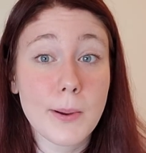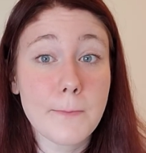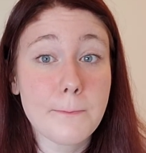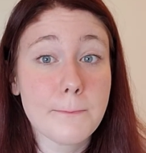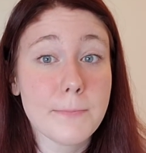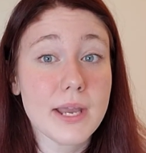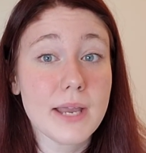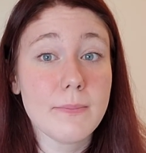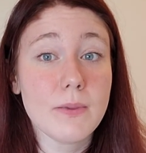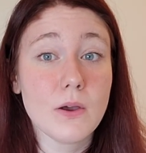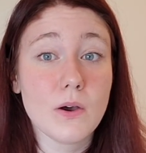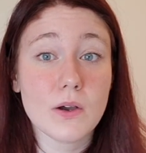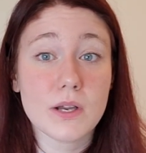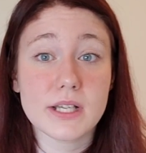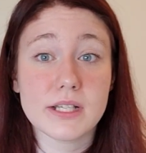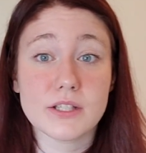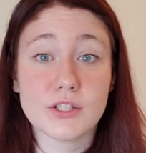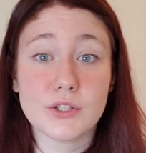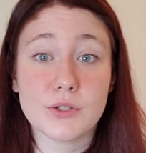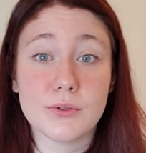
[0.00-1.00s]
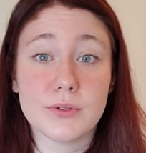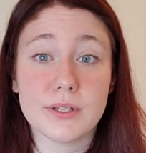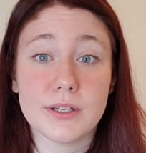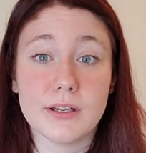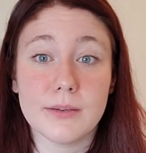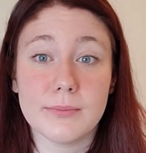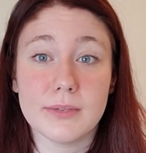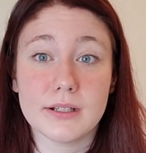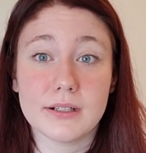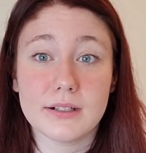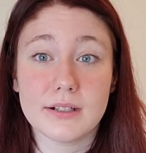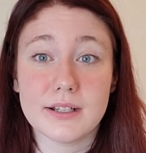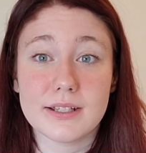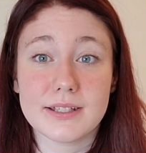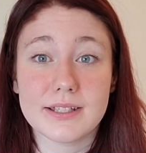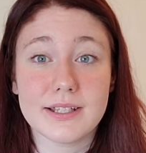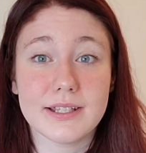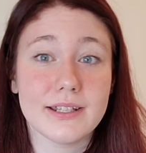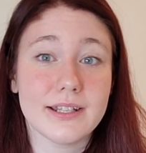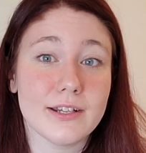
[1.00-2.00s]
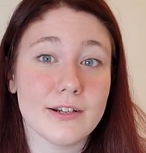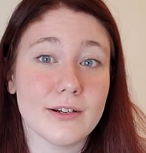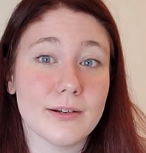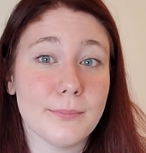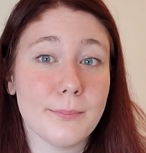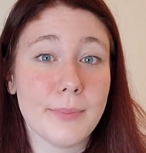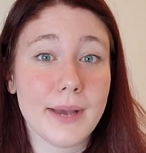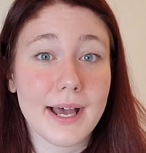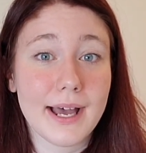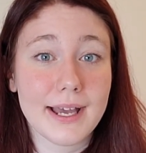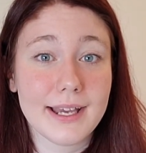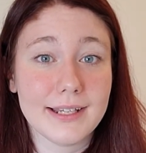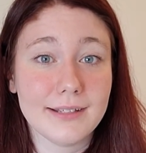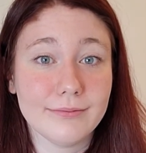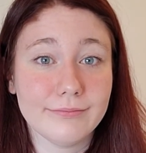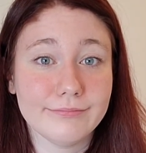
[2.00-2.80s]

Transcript: and maybe I'll get to them. I'll see you later. Bye!